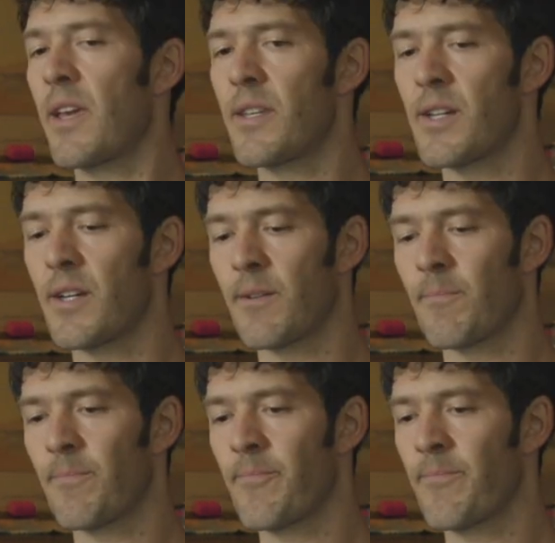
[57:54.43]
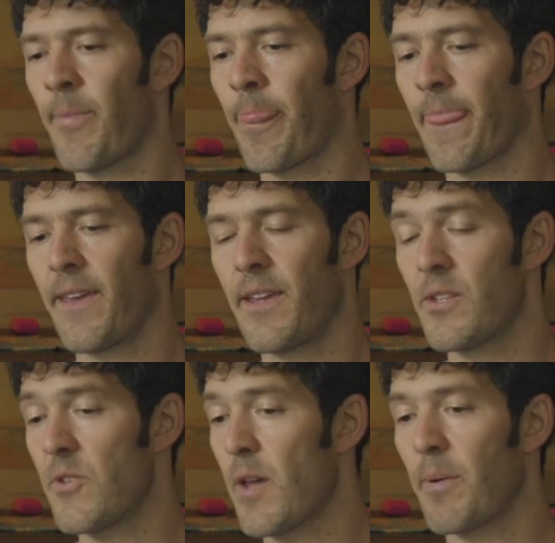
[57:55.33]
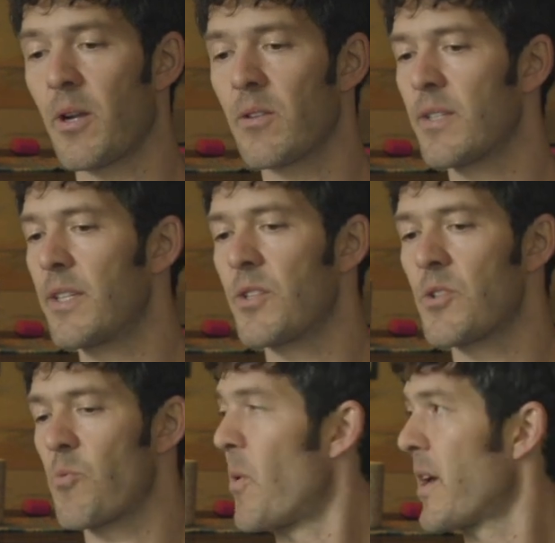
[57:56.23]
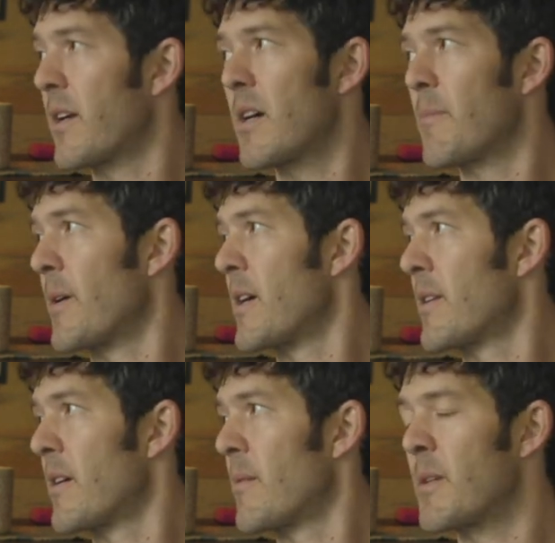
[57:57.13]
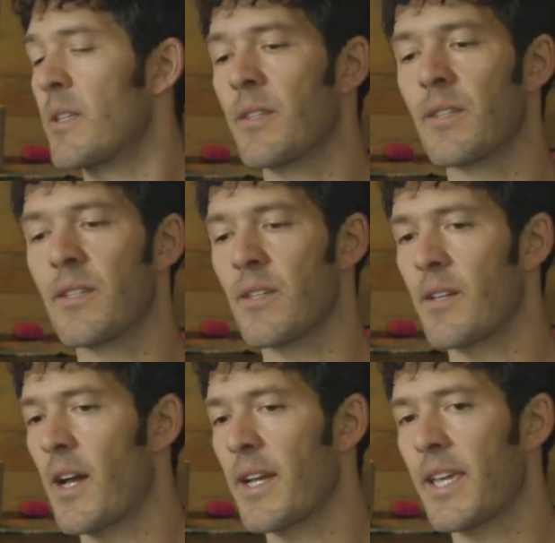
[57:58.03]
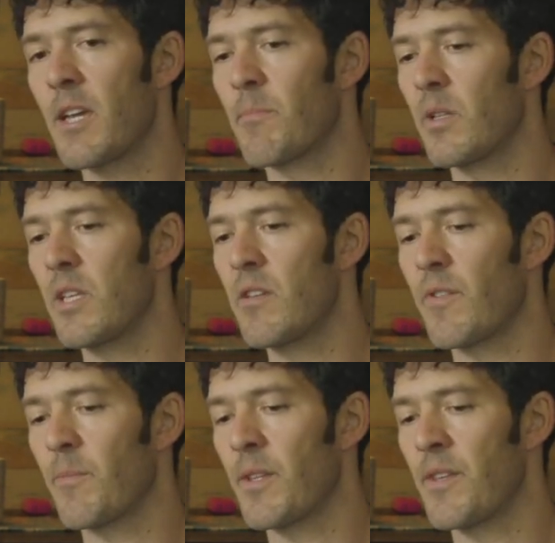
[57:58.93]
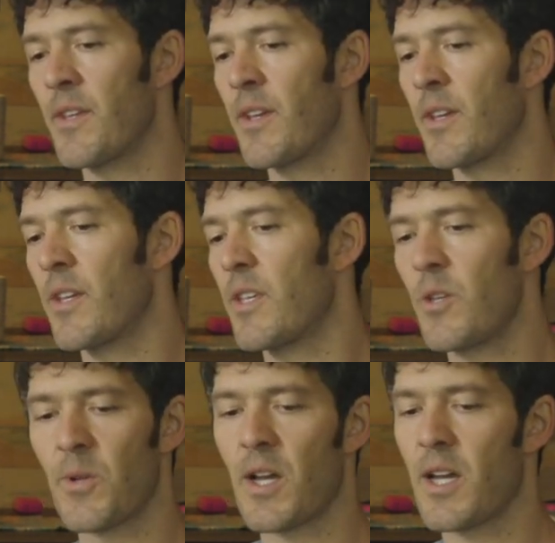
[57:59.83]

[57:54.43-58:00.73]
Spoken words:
And so yeah, parents need to just wake up, man. I mean, I can't believe. I mean, you and